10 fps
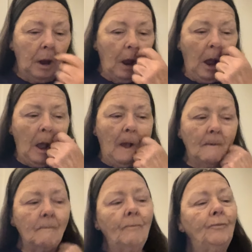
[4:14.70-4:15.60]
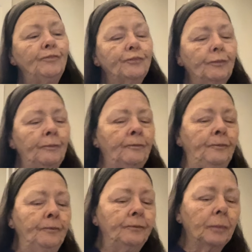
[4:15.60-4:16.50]
And
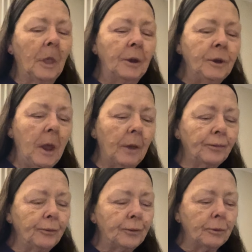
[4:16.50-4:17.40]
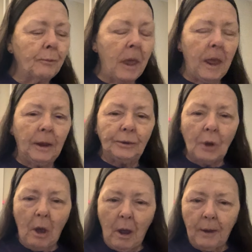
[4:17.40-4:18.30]
yes, you should make
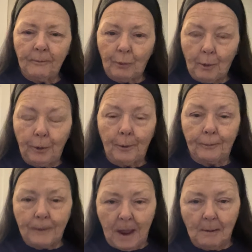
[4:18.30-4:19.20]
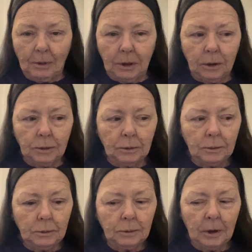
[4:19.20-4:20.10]
time for your family,
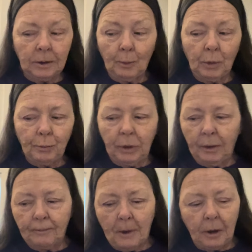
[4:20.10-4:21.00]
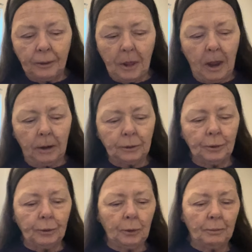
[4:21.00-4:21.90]
and it would be a fun thing to
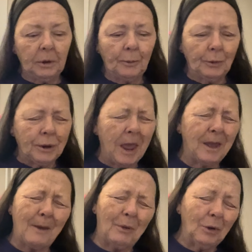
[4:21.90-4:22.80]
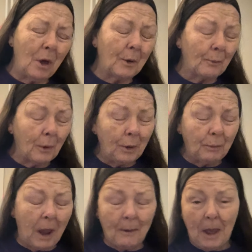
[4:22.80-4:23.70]
do, but it would take up a lot of room
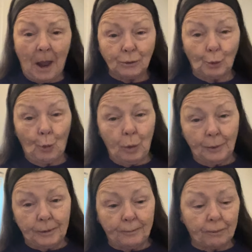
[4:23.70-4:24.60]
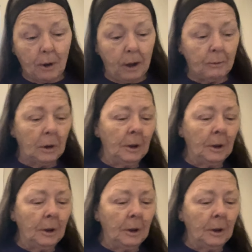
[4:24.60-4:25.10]
to have an actual quilting frame.